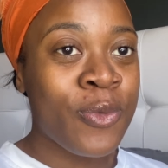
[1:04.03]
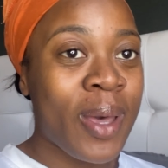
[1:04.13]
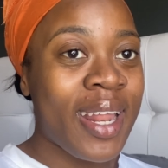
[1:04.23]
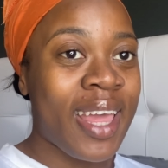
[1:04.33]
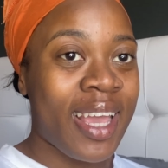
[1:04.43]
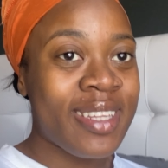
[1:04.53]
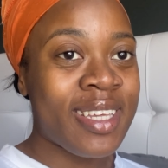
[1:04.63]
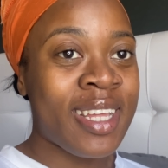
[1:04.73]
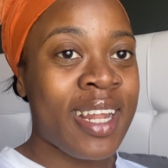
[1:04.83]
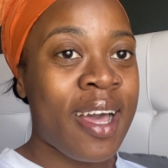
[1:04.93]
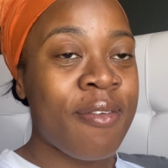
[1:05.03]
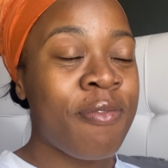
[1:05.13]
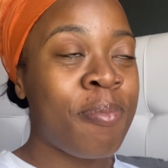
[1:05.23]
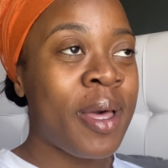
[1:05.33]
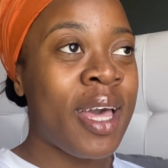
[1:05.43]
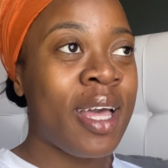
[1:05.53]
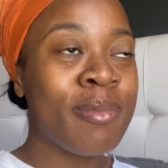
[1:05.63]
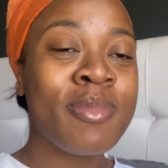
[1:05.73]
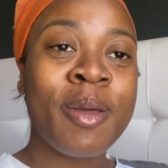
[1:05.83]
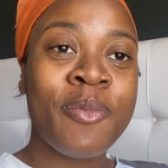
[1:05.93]
quite hectic enough but
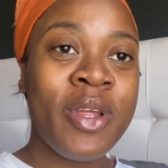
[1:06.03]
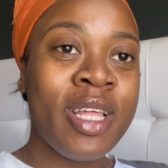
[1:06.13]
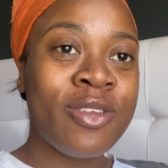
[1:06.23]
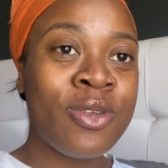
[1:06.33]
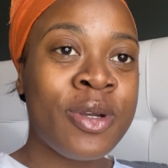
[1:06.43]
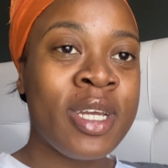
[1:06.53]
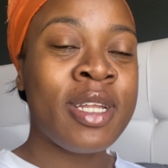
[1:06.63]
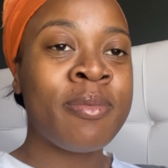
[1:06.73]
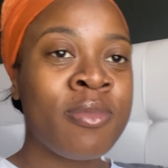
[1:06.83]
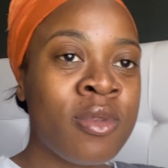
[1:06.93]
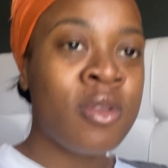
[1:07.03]
i'm really sorry and i'm